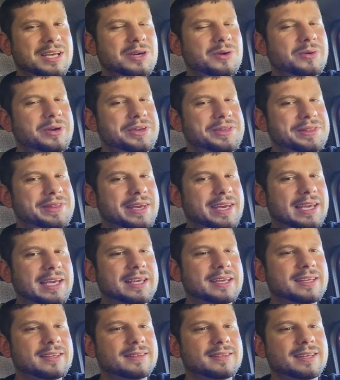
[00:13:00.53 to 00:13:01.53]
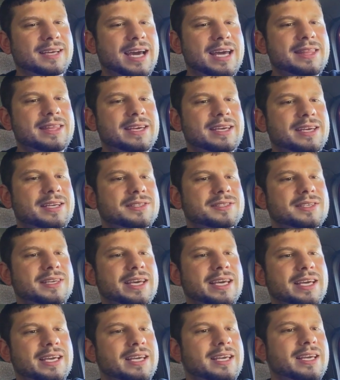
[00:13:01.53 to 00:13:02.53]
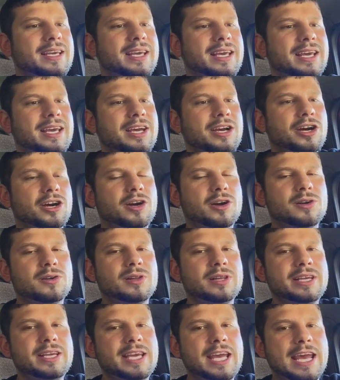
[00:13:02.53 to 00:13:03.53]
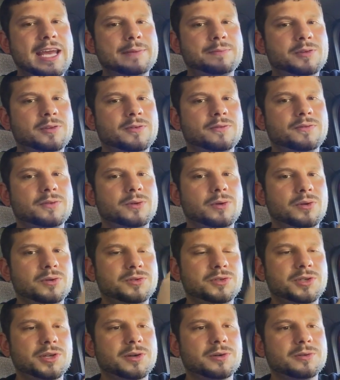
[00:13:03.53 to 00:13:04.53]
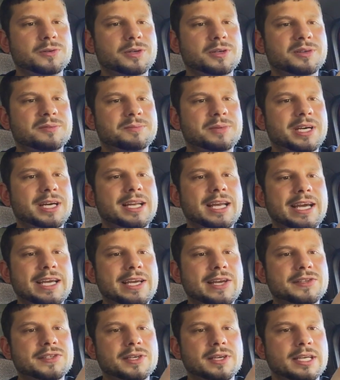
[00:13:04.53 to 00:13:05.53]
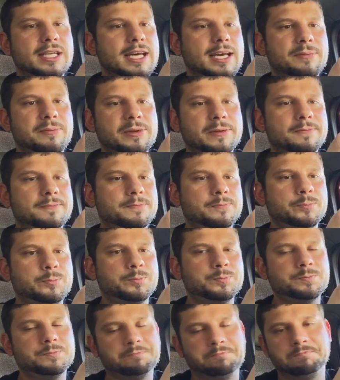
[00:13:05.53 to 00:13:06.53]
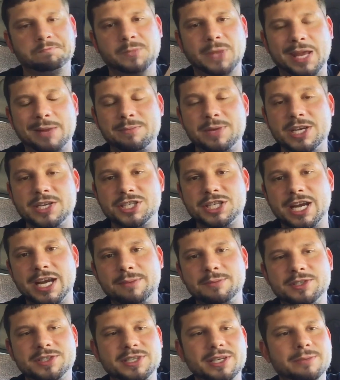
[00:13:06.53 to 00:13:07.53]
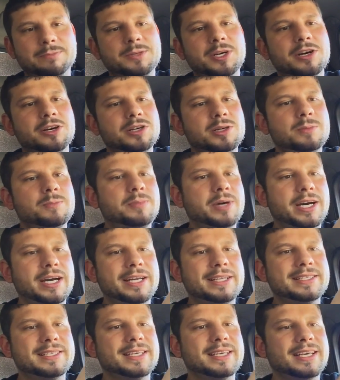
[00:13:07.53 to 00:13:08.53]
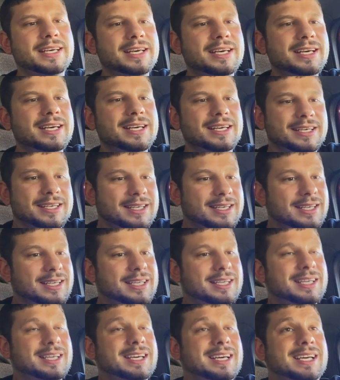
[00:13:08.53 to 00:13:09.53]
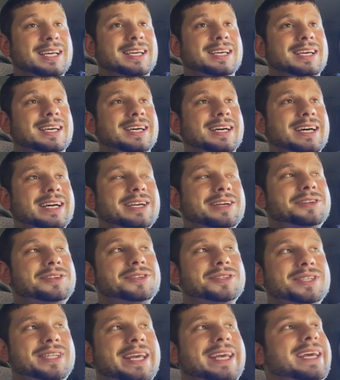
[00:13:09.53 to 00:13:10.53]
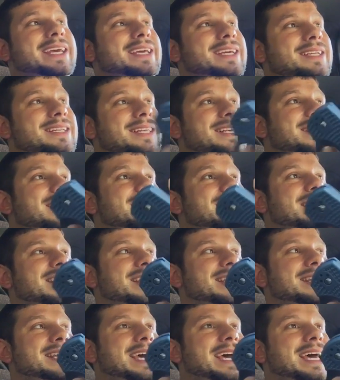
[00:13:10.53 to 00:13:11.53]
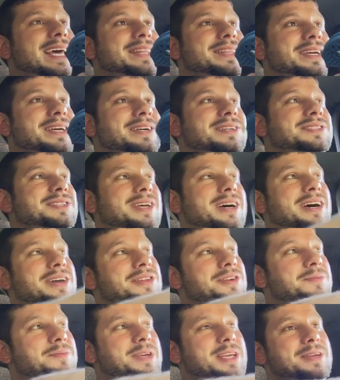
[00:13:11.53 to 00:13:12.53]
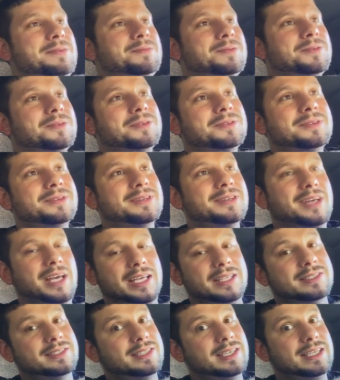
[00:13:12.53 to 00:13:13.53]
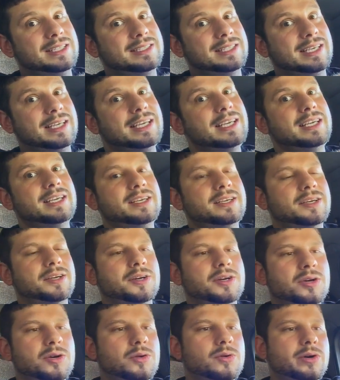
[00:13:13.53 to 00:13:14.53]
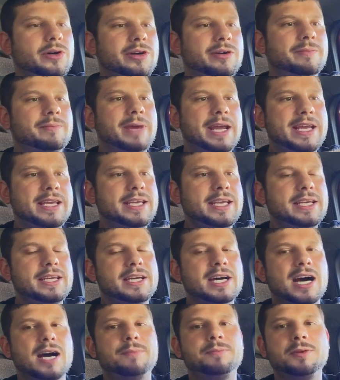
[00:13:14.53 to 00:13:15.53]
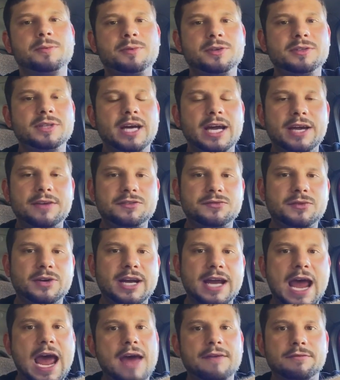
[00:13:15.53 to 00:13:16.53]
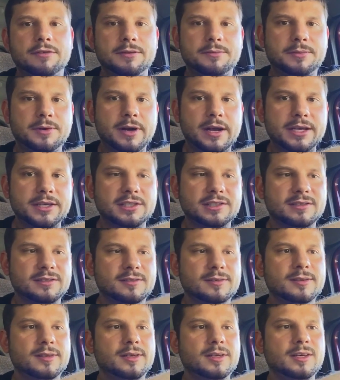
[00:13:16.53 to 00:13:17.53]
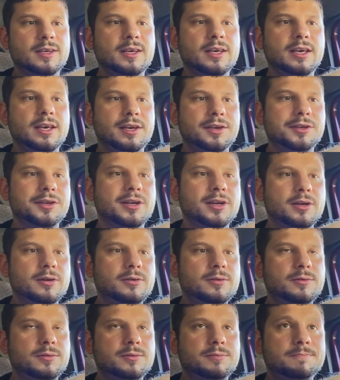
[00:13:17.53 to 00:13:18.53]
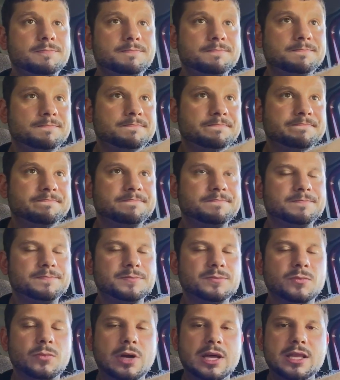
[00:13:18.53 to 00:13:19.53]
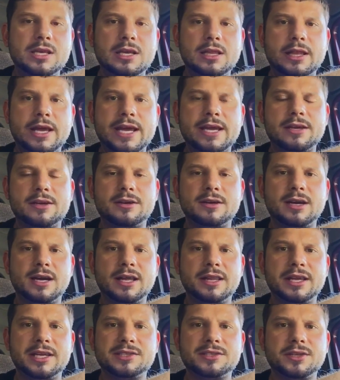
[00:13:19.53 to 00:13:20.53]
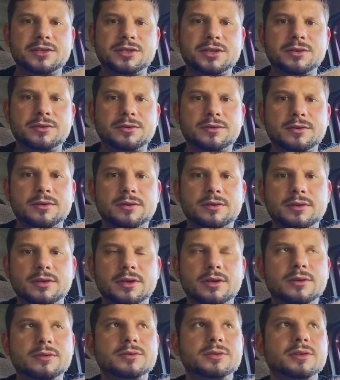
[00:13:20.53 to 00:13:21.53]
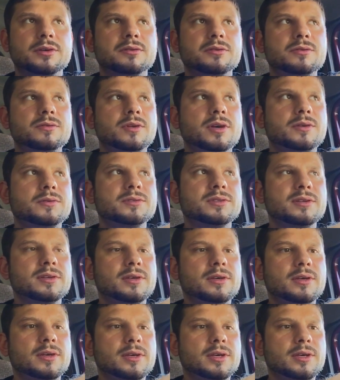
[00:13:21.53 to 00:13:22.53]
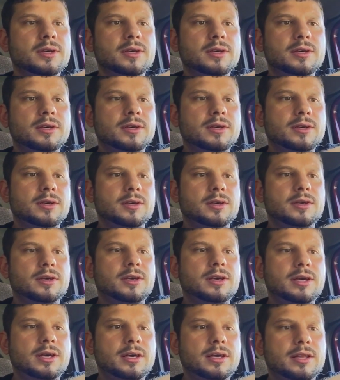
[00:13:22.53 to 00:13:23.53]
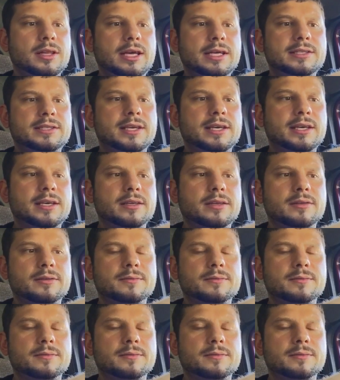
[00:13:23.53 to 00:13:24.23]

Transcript: What do you think? I think it's a early April Fool's joke, but I guess it could happen. It'd be a shame to see them go, but I understand that there's other people, ZT, who are making comparable knives for half the price. You know? Whether you like it or not, that's the truth. You know, so who knows? That's it.